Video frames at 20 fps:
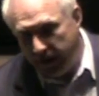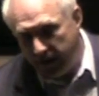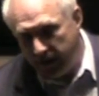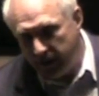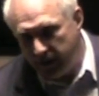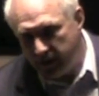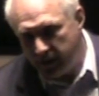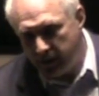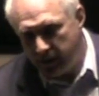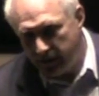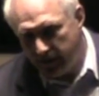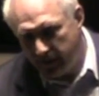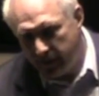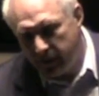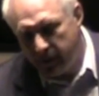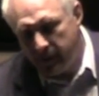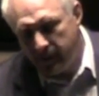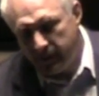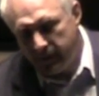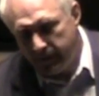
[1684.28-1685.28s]
you
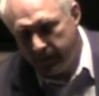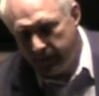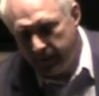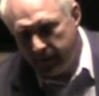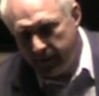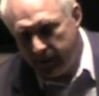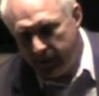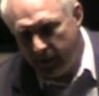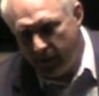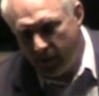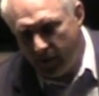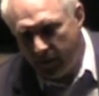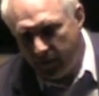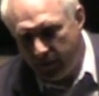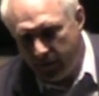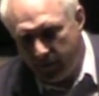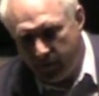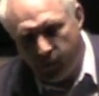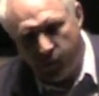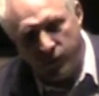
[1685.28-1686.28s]

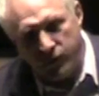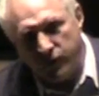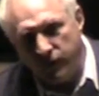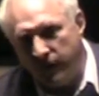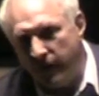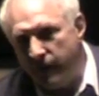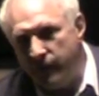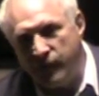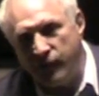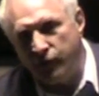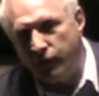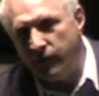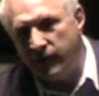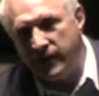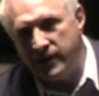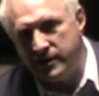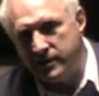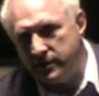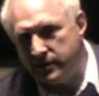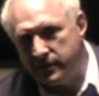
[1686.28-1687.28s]
know, 211
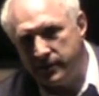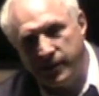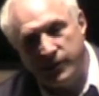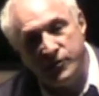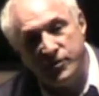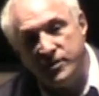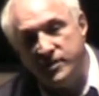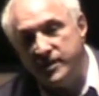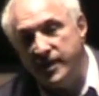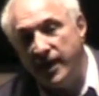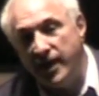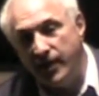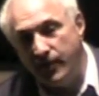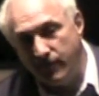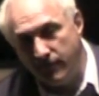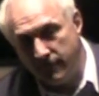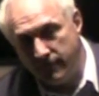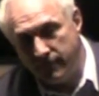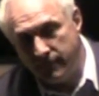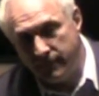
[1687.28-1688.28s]
degrees, gives you steam.
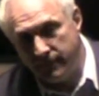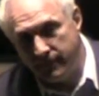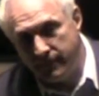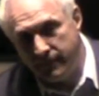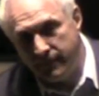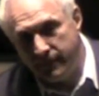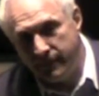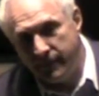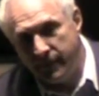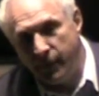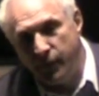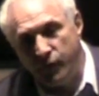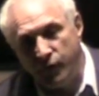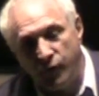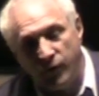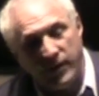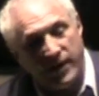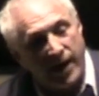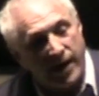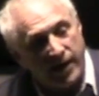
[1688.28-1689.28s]
You're
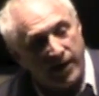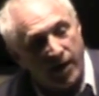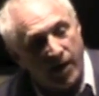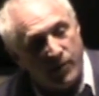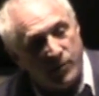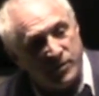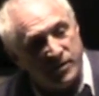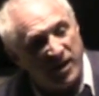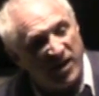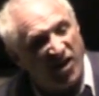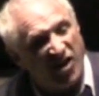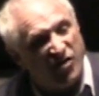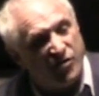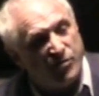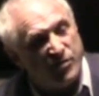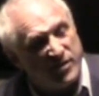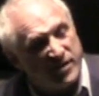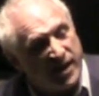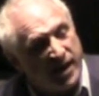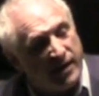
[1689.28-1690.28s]
between 99% and
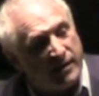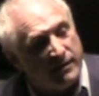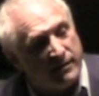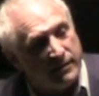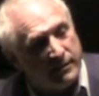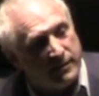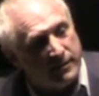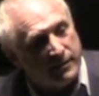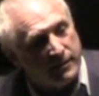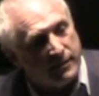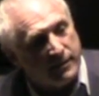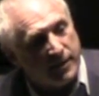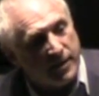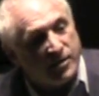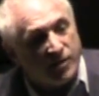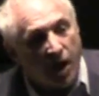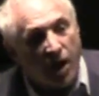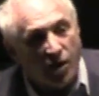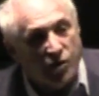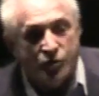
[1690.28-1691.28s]
100%
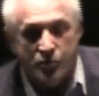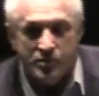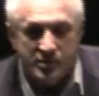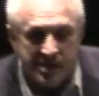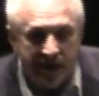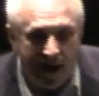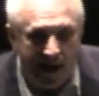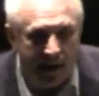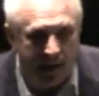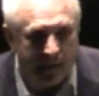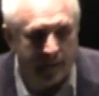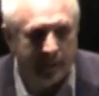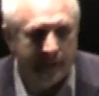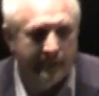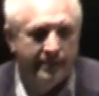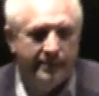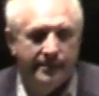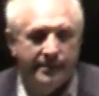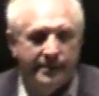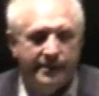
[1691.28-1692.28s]
is 100%.
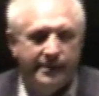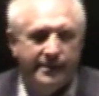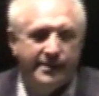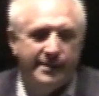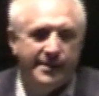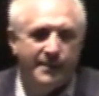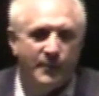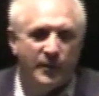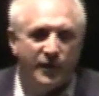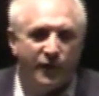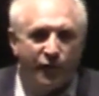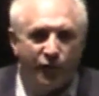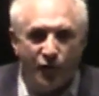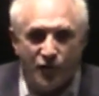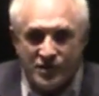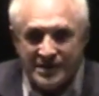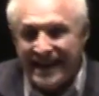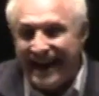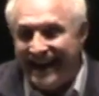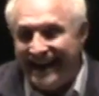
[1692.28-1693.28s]
But the
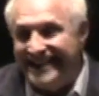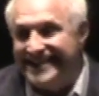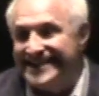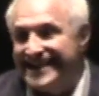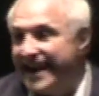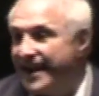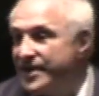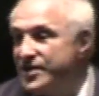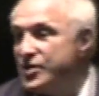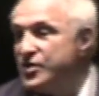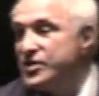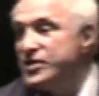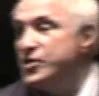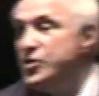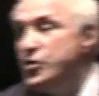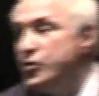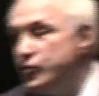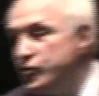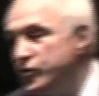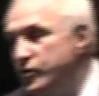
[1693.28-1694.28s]
first 90 seconds is
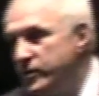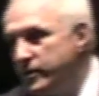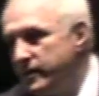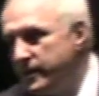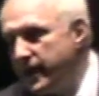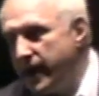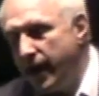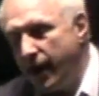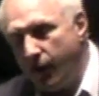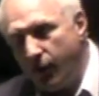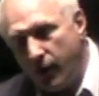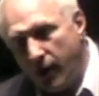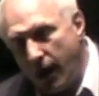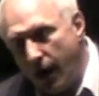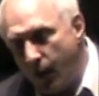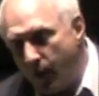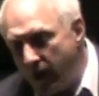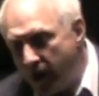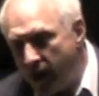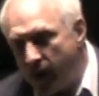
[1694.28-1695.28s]
huge. Now,
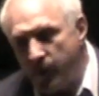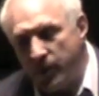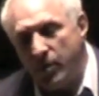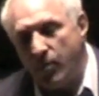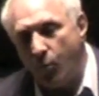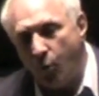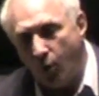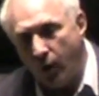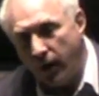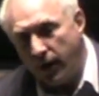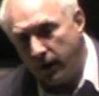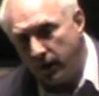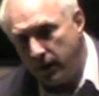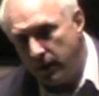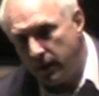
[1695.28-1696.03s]
I wake up in the morning,